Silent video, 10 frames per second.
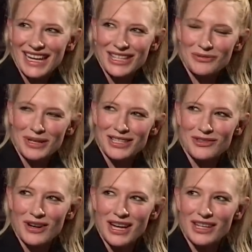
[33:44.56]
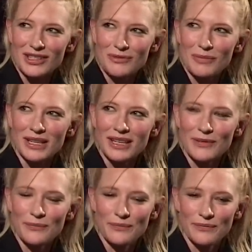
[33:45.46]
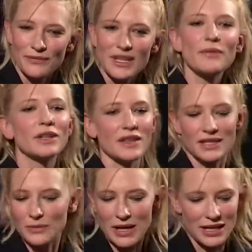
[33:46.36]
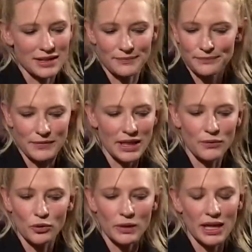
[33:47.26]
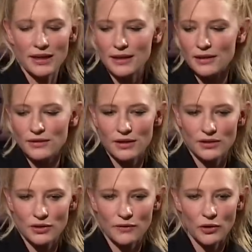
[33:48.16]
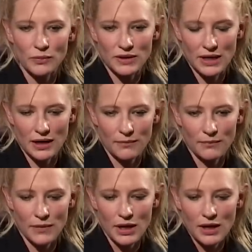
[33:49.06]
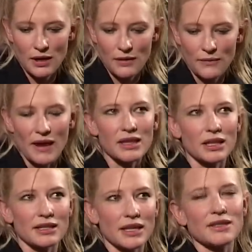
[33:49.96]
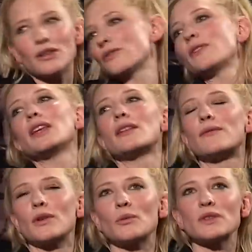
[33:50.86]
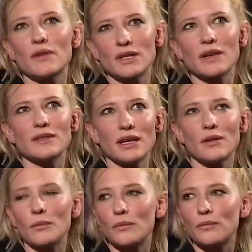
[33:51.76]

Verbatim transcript: It's really strange, but um, definitely the Swedes, Liv Ullman. I think the the two films, um, Faithless and Sophie, the films of hers I've seen, are